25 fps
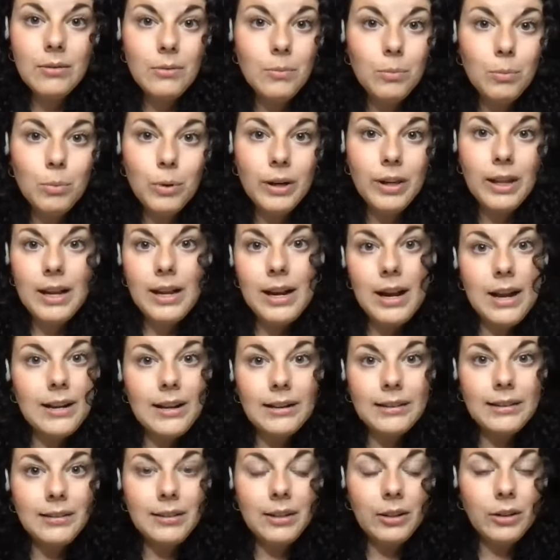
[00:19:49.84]
were they not
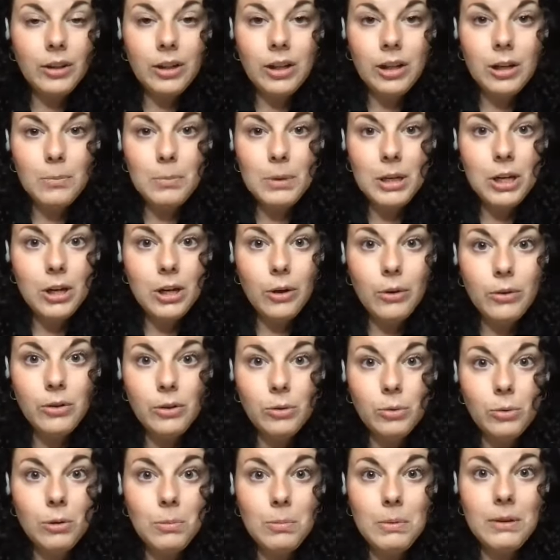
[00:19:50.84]
necessarily going to be
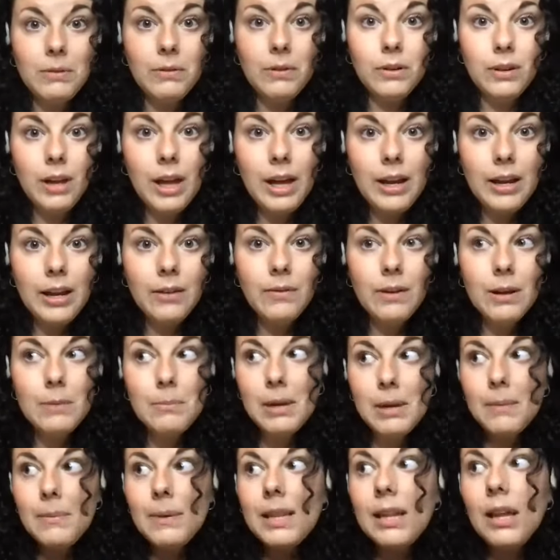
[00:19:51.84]
coaches with me for life, and
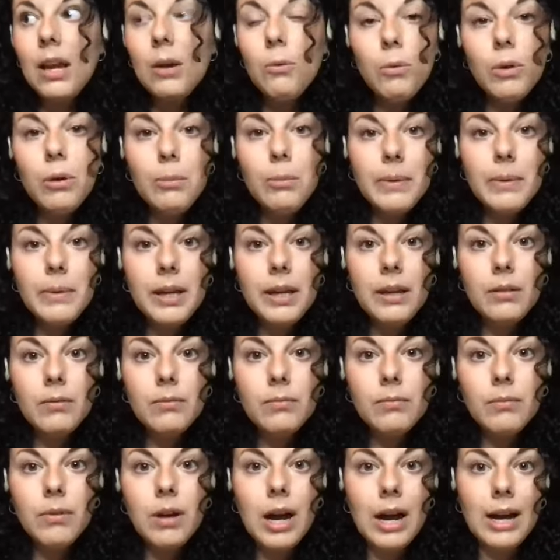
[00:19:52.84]
maybe they will be,
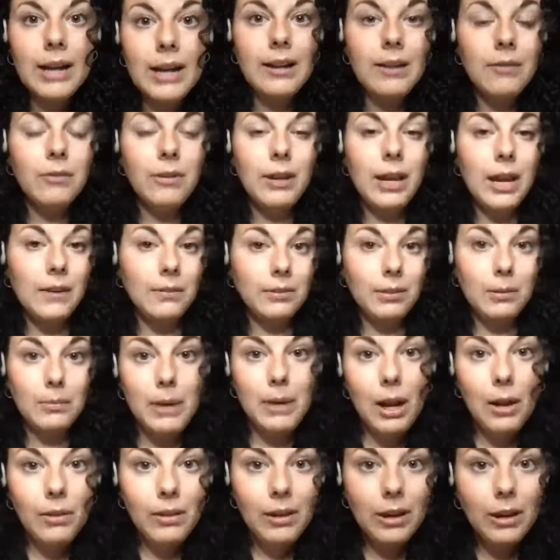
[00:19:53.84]
I definitely have some
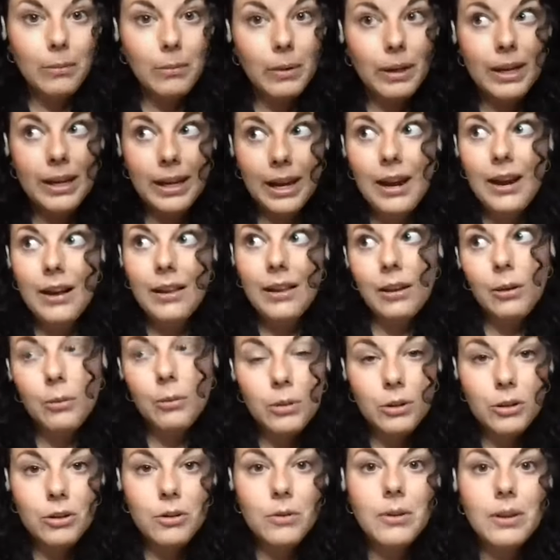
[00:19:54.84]
now that I'm like, yeah, like
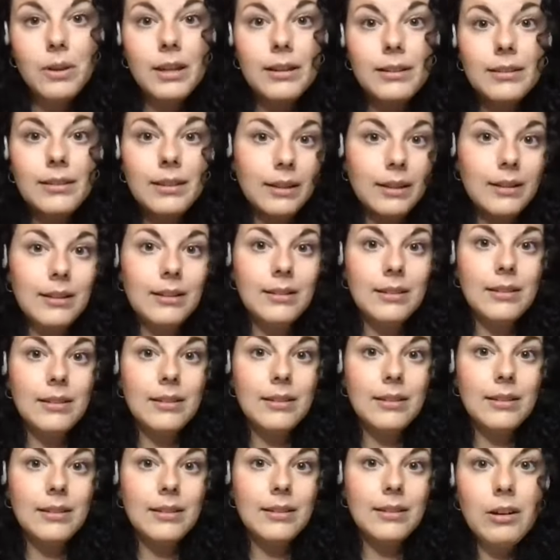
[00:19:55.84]
we're doing this. Like this
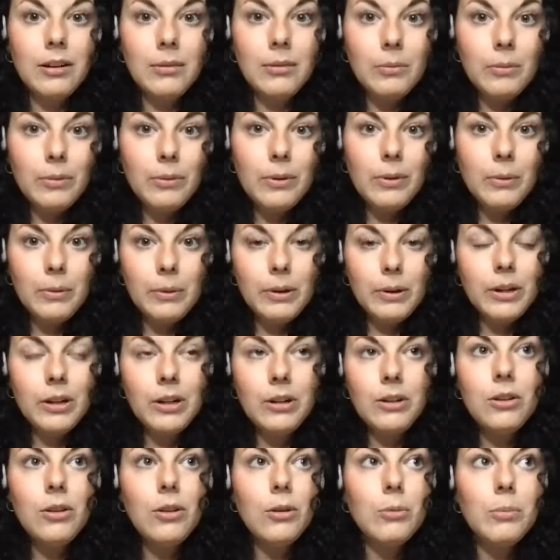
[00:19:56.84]
is this is our what
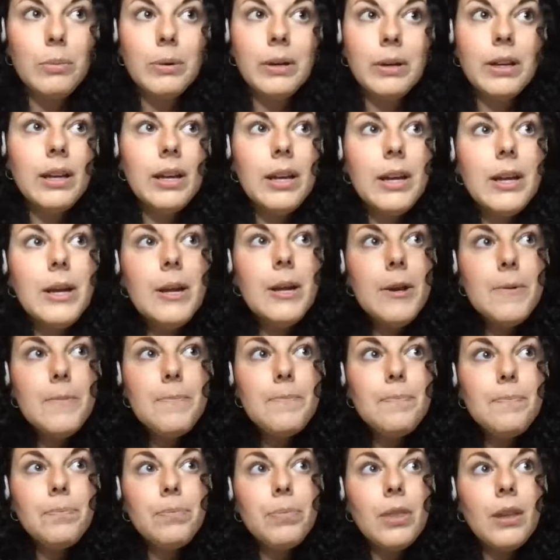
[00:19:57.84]
we're gonna do. But
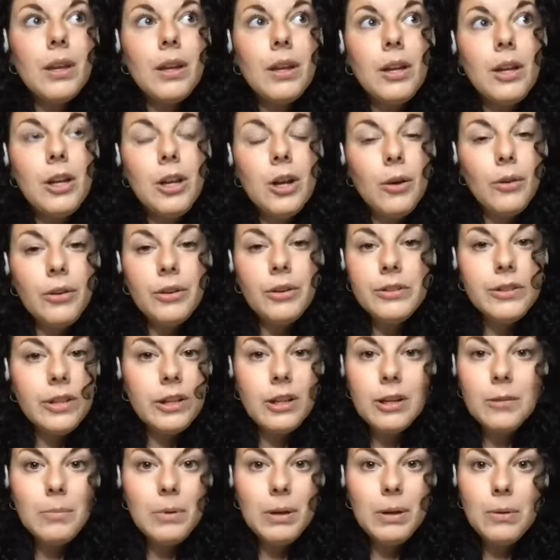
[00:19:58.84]
you know, there's
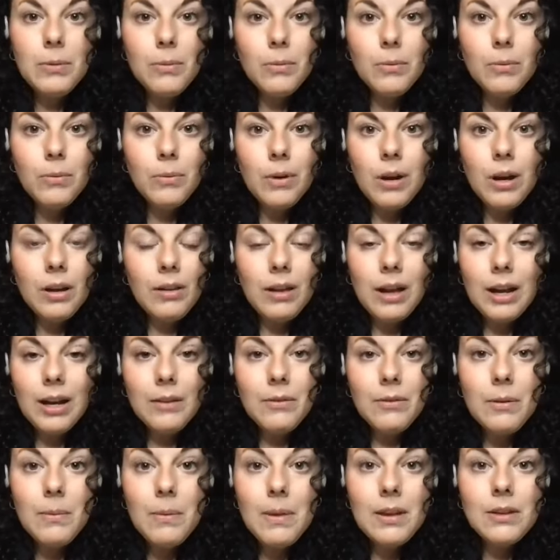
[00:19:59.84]
gonna be a
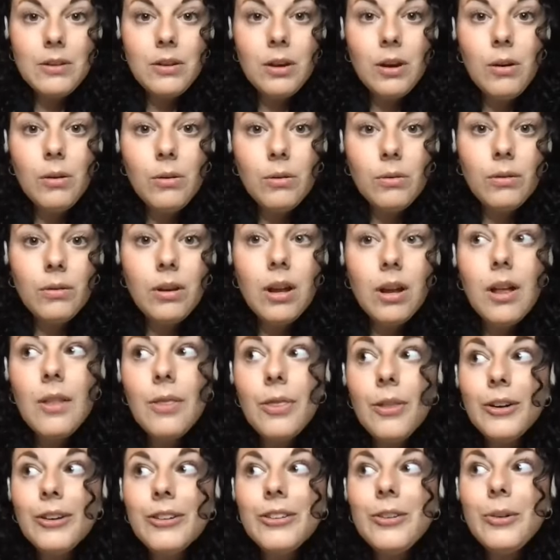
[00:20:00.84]
lot of them that don't.
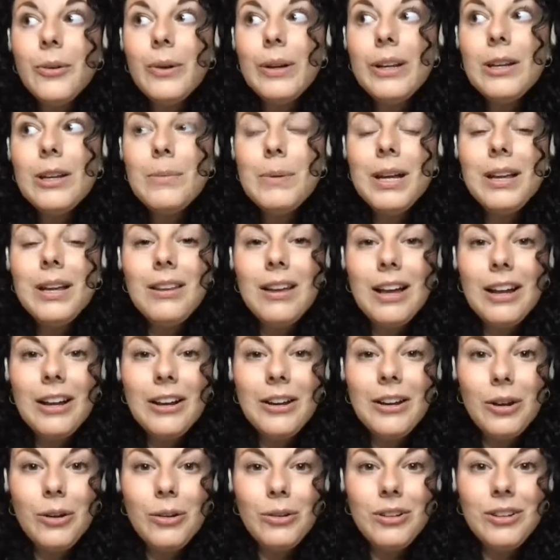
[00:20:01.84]
There's going to be a
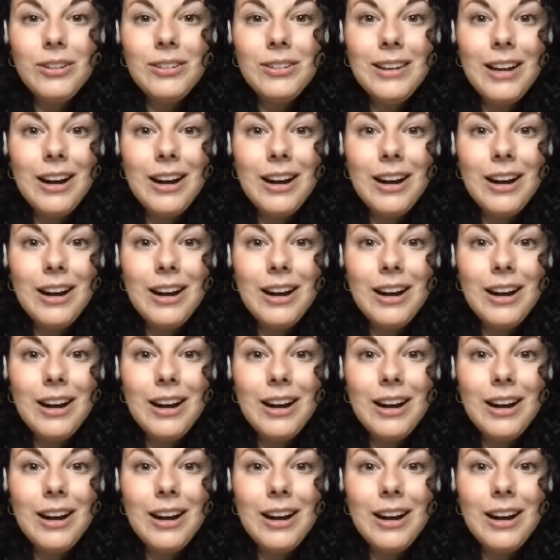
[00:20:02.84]
lot of coaches